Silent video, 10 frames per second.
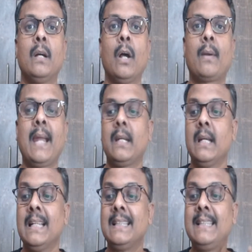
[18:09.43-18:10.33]
alright,
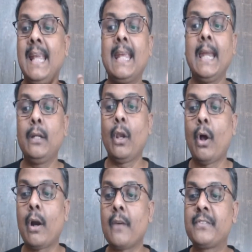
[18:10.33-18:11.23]
they gained a
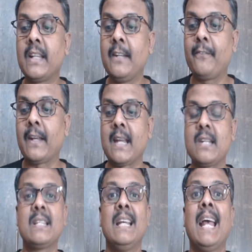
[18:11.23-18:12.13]
lot of
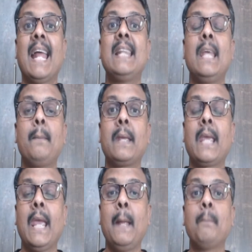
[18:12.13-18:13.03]
significance and they
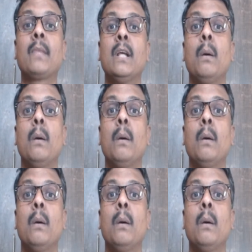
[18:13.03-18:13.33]
became